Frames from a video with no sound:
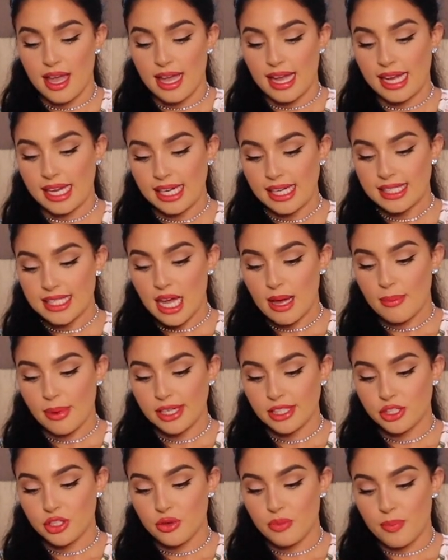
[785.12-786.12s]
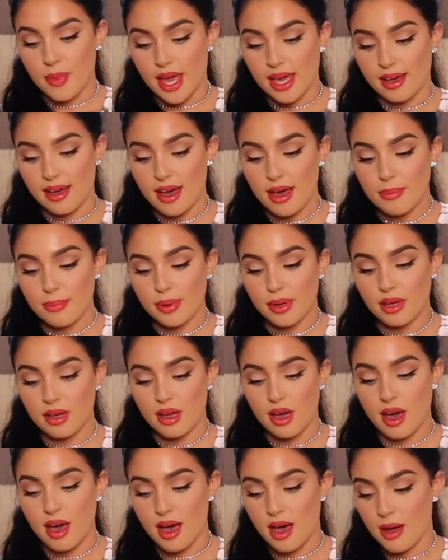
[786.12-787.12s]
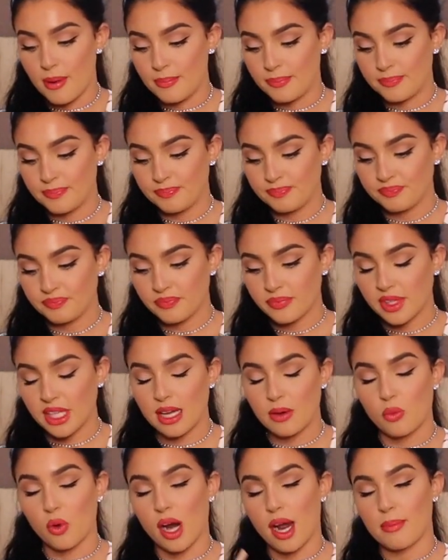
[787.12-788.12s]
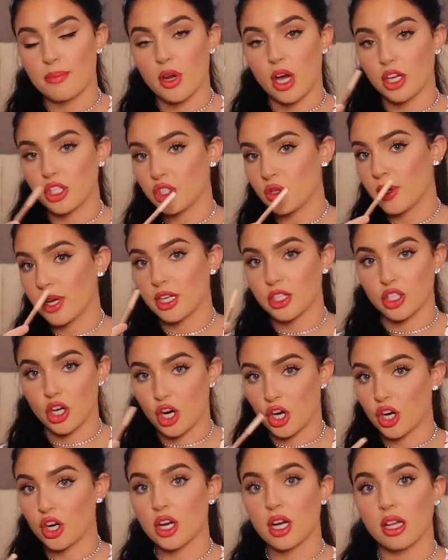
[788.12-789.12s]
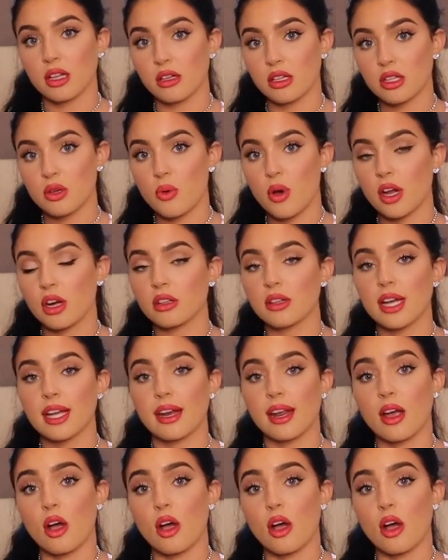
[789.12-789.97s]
anytime I do makeup where I'm not doing a darker color in the waterline,